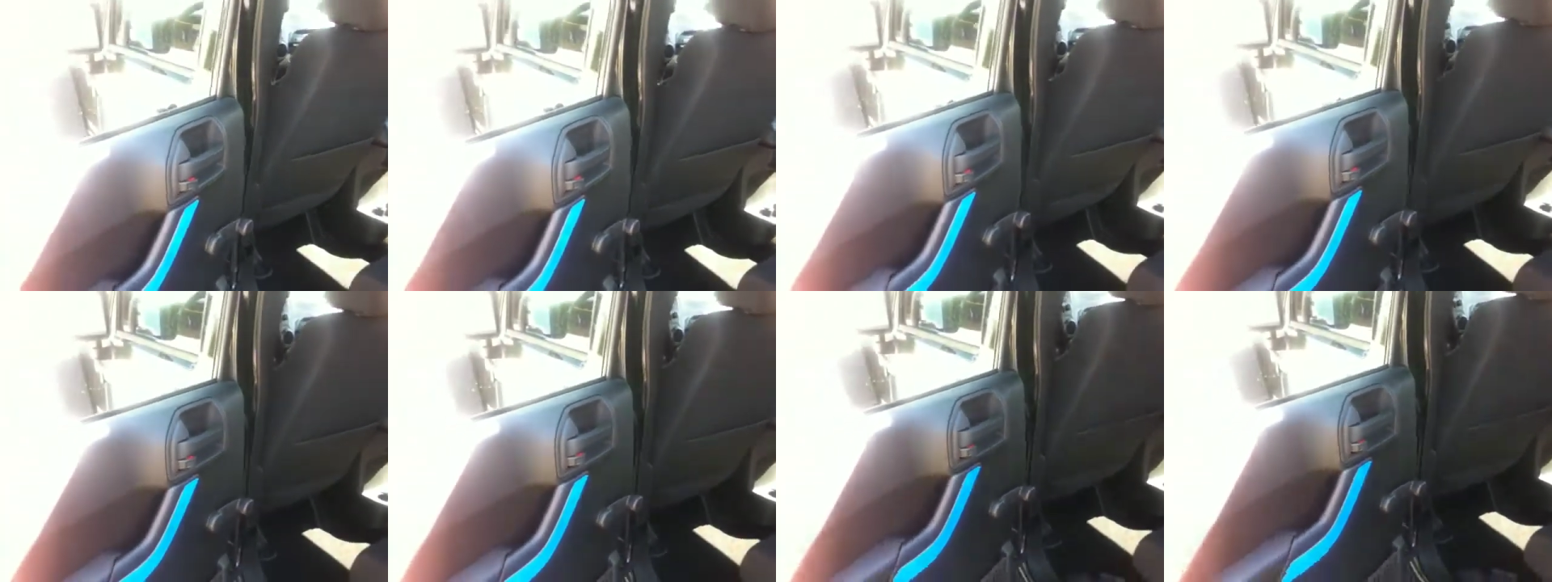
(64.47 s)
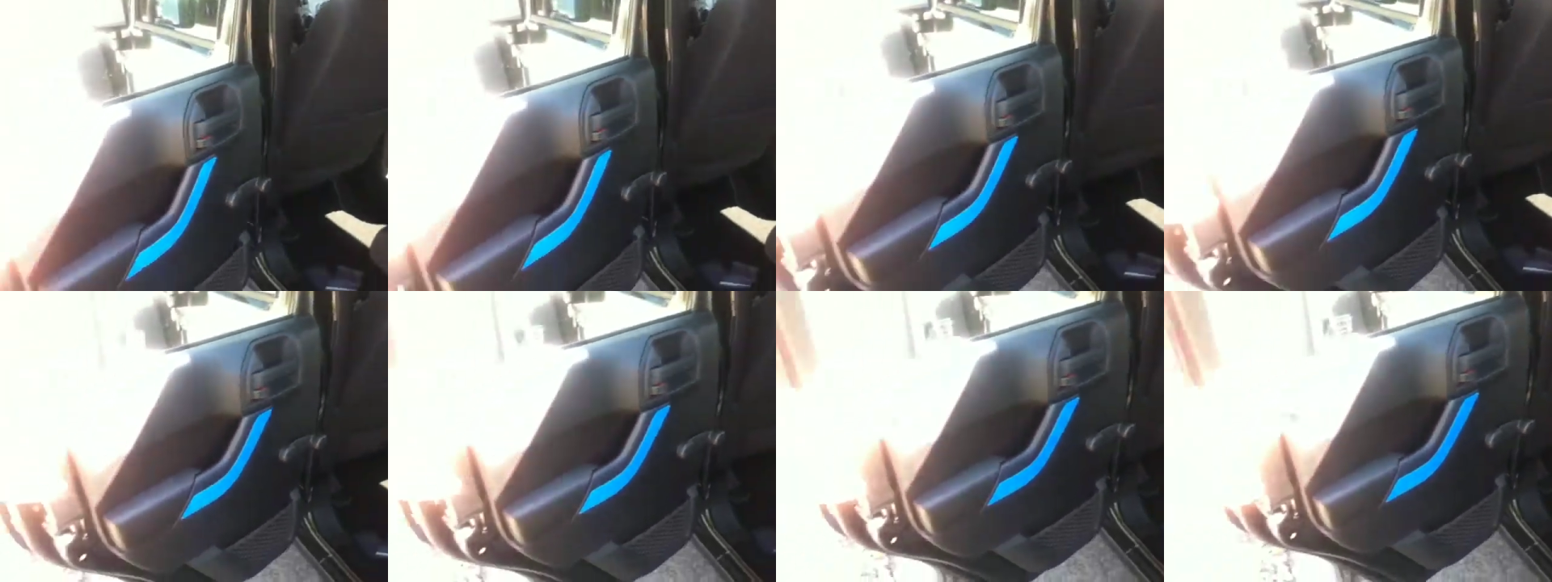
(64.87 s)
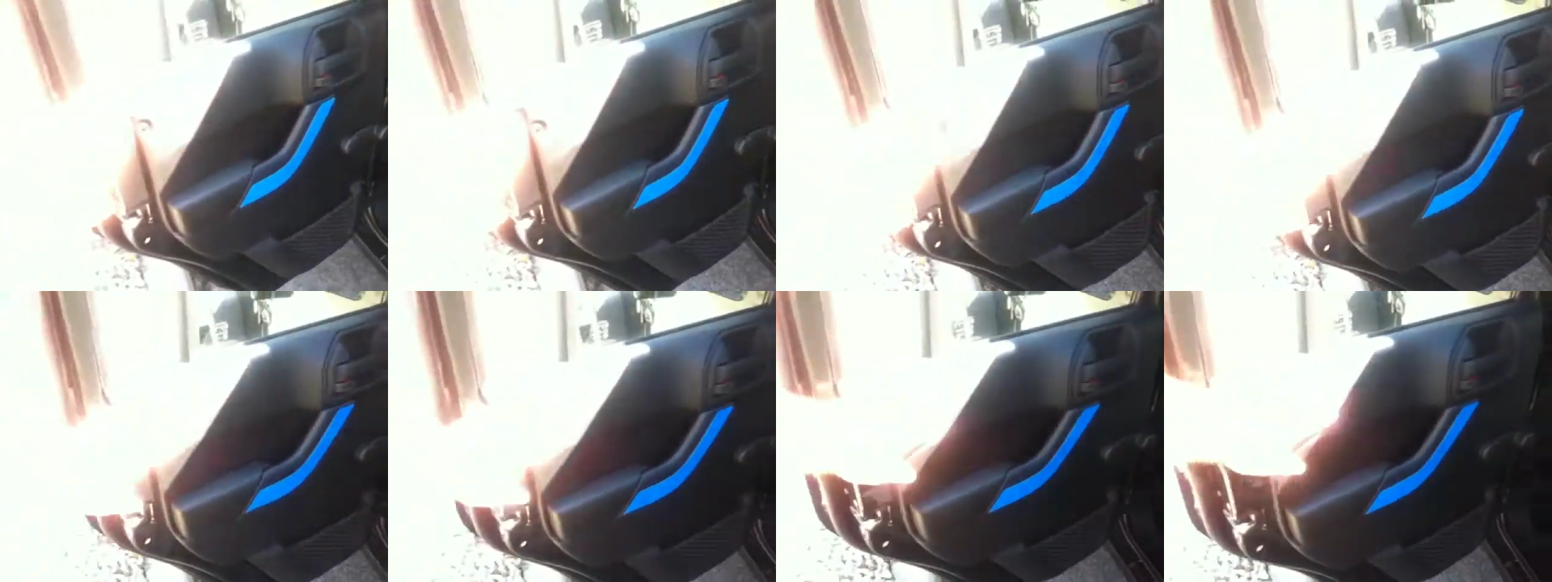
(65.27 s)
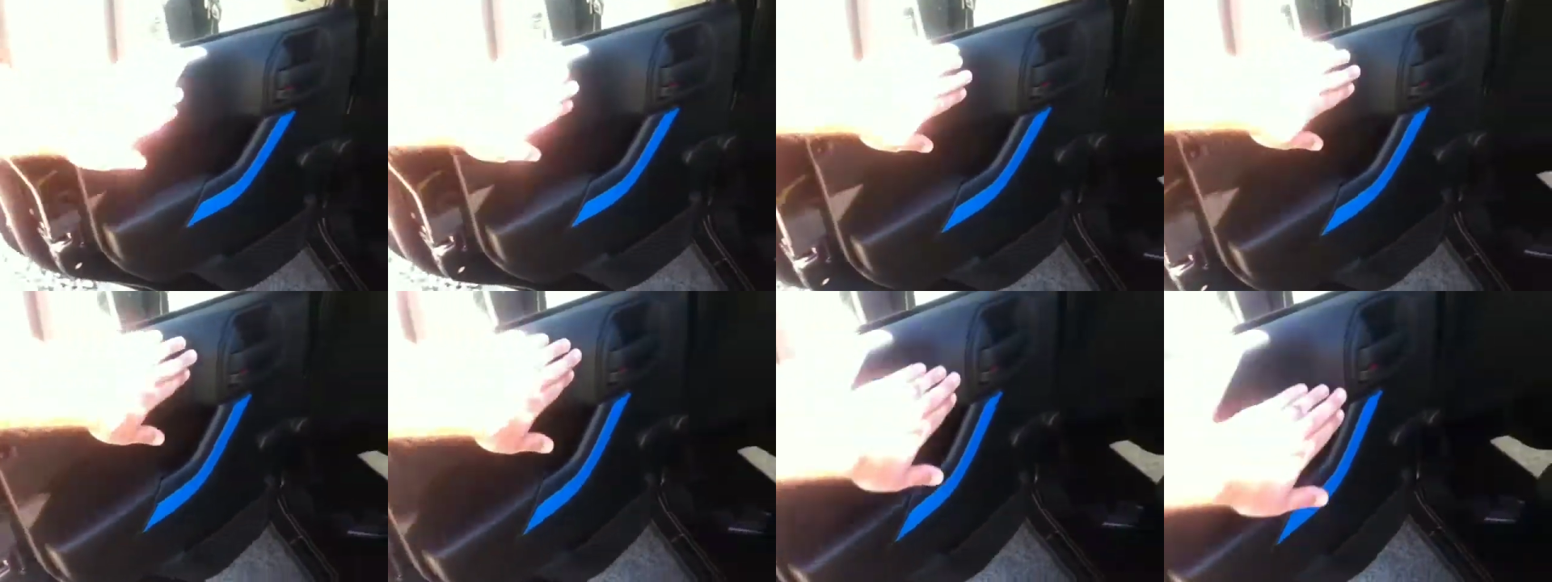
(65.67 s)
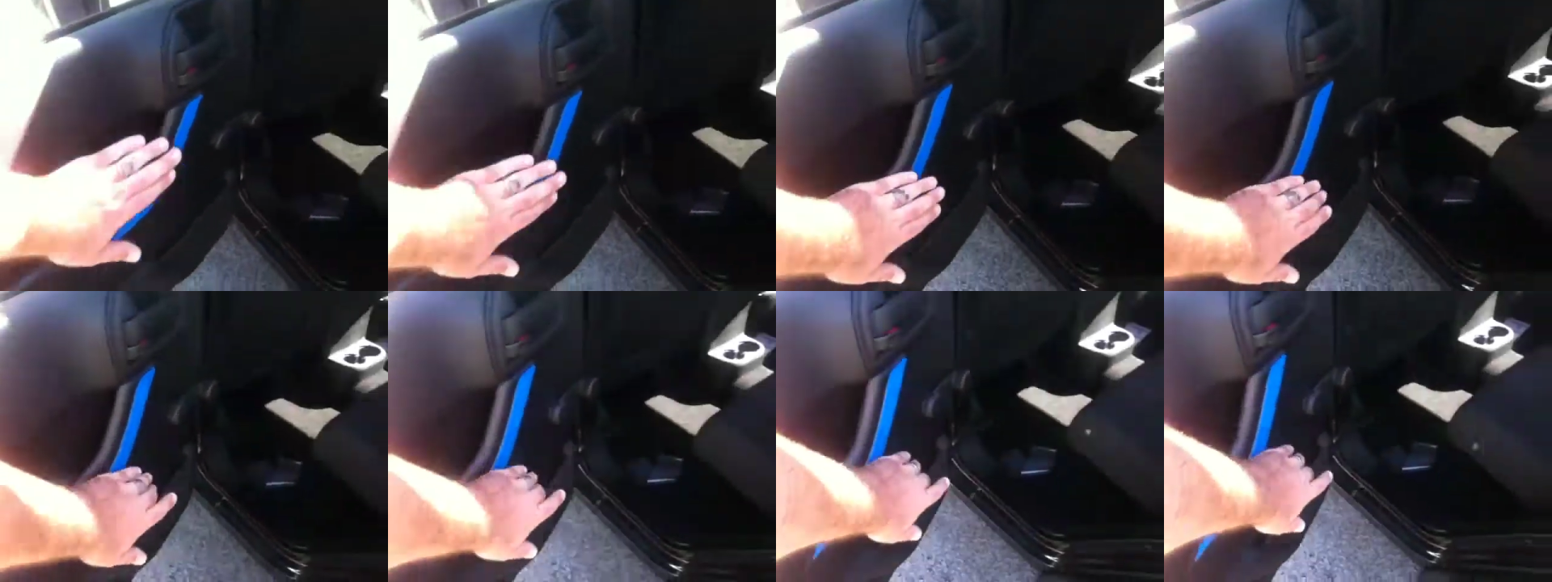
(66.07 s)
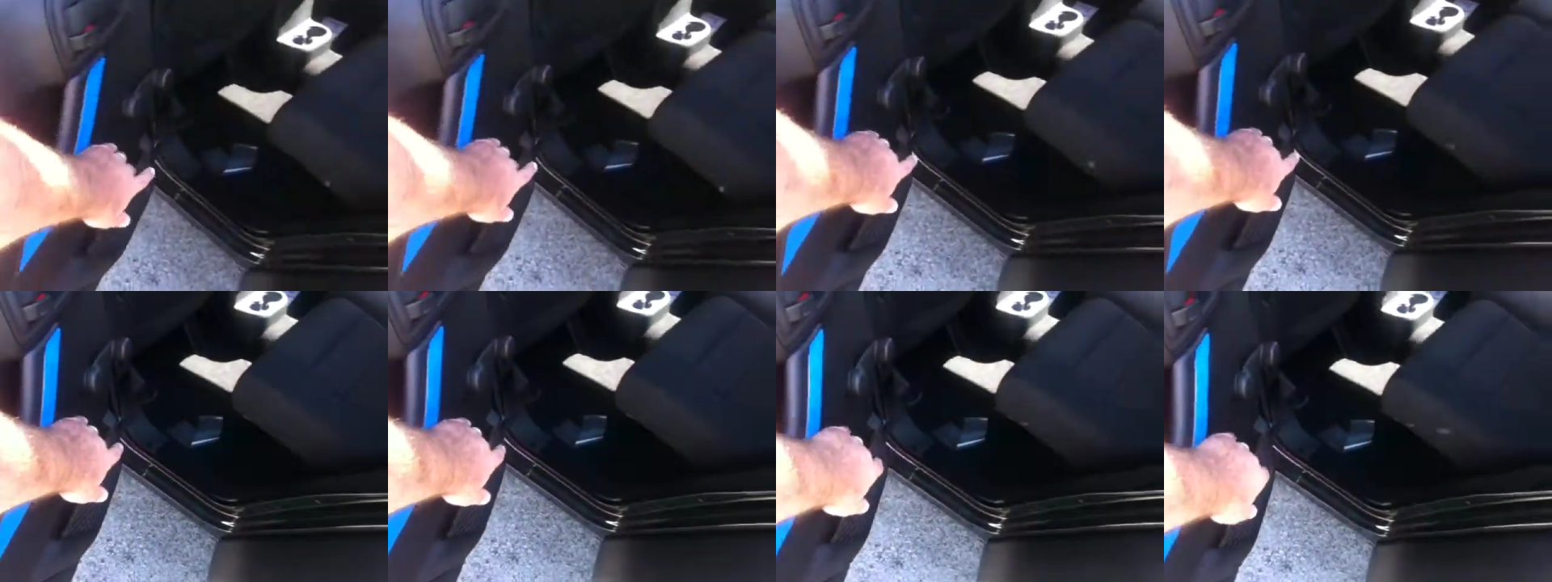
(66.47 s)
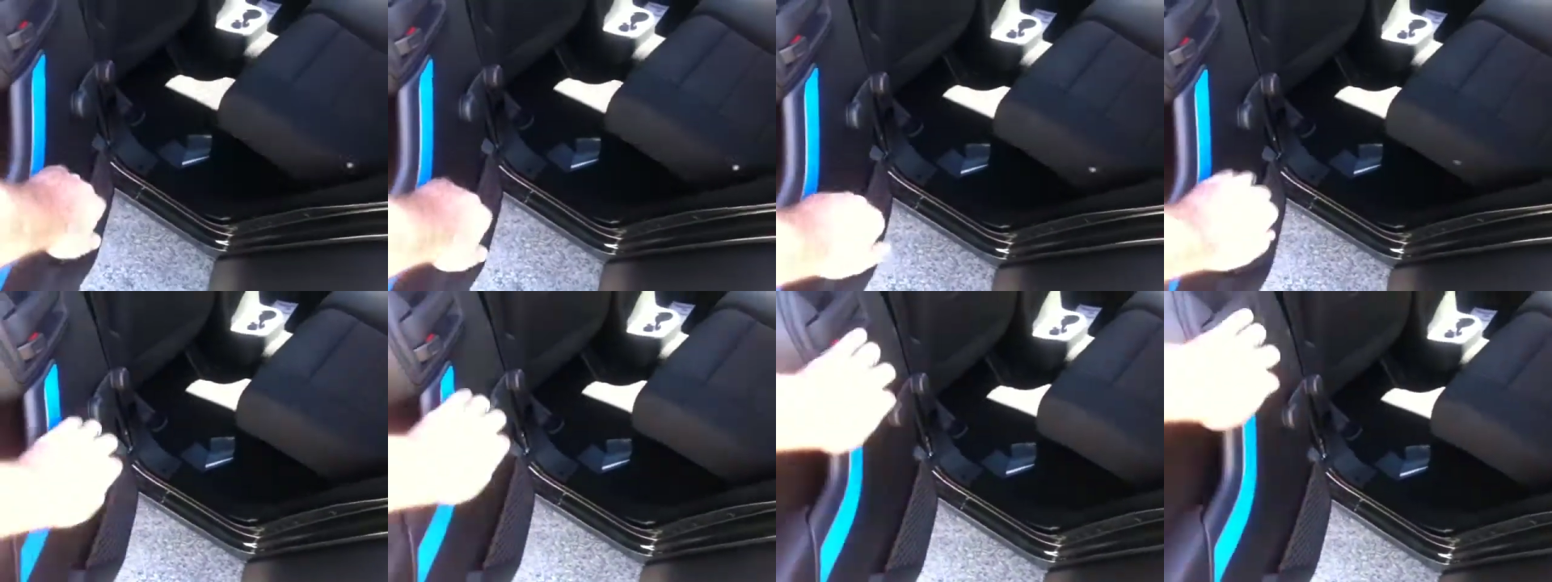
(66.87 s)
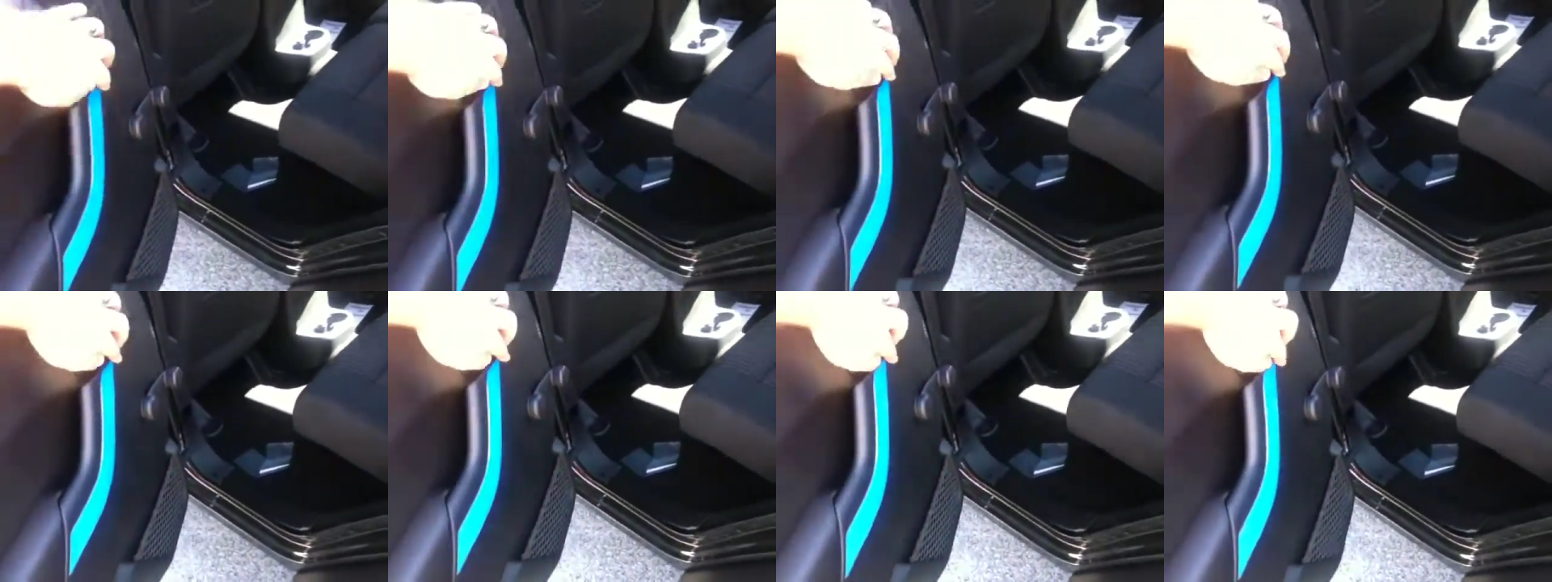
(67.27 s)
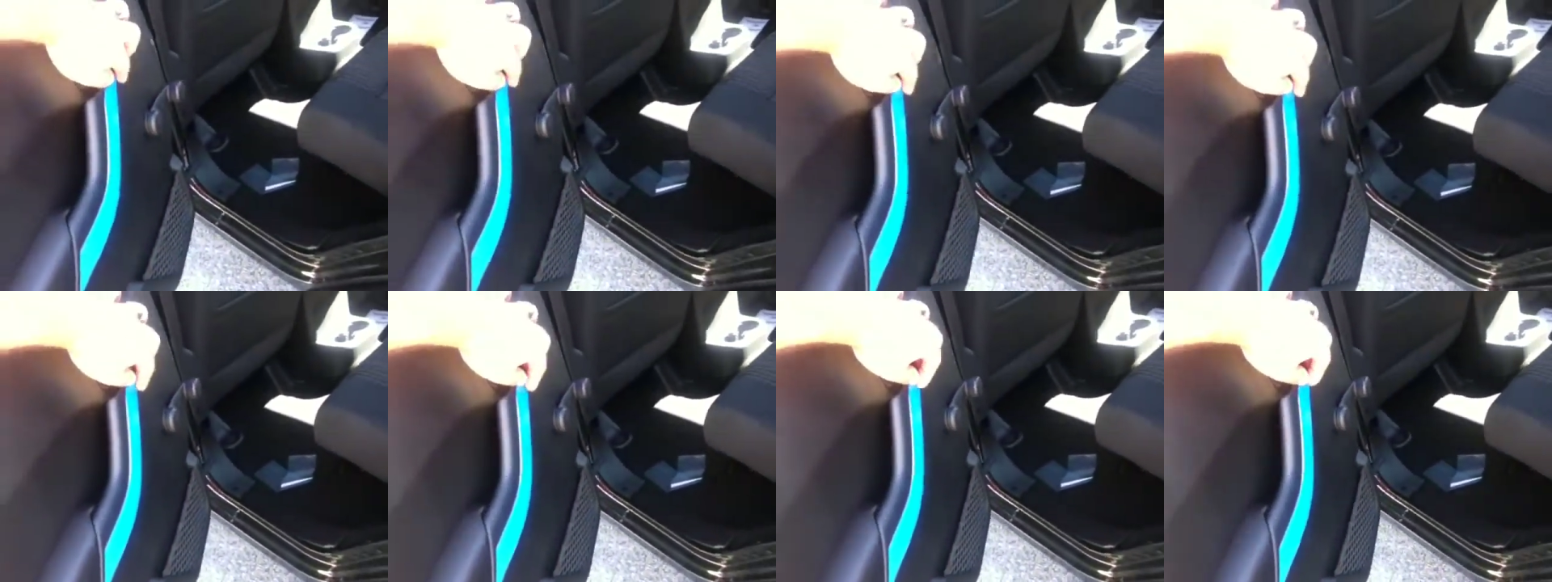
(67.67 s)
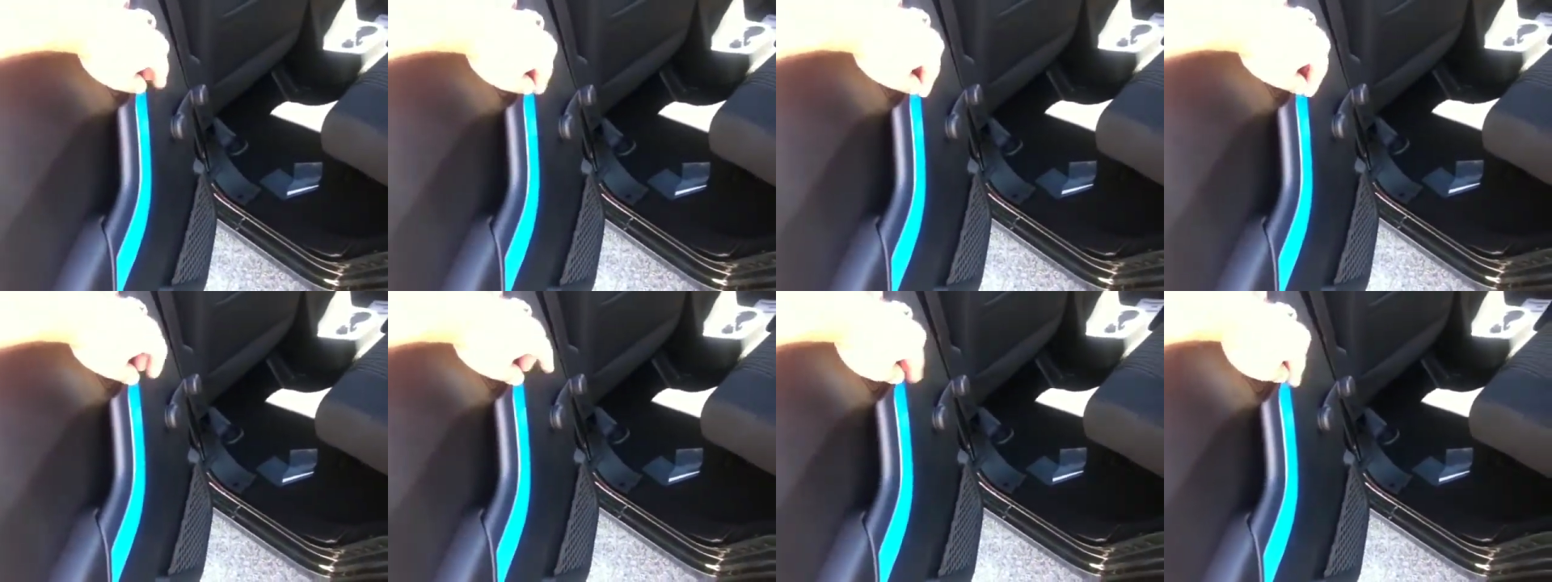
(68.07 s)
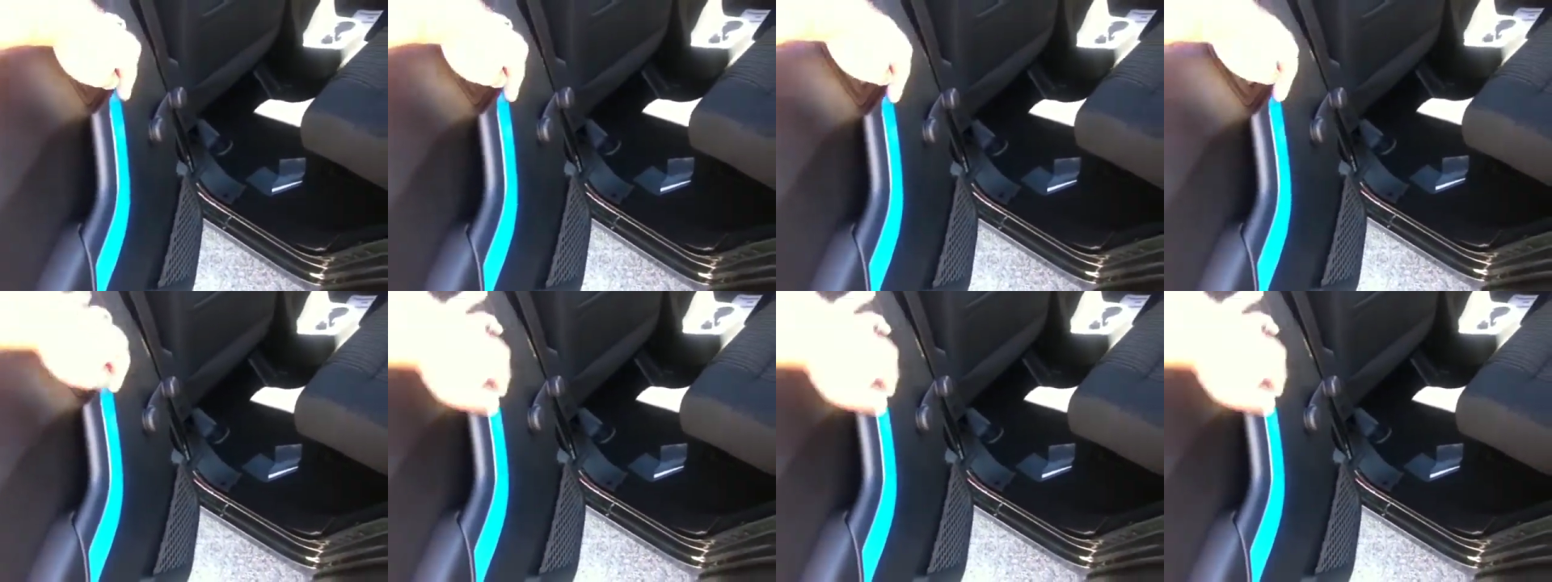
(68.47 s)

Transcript: Nobody's mouth can be seen.